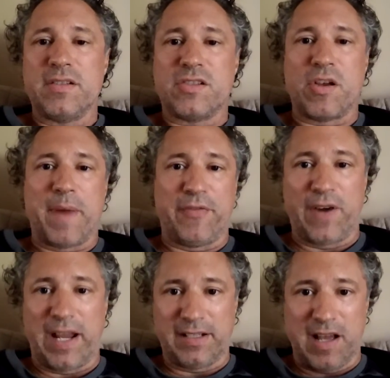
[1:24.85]
So my
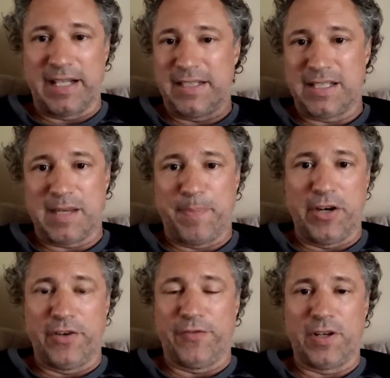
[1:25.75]
friend kind of
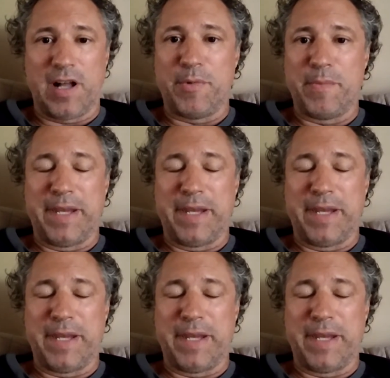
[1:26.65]
disappeared for a couple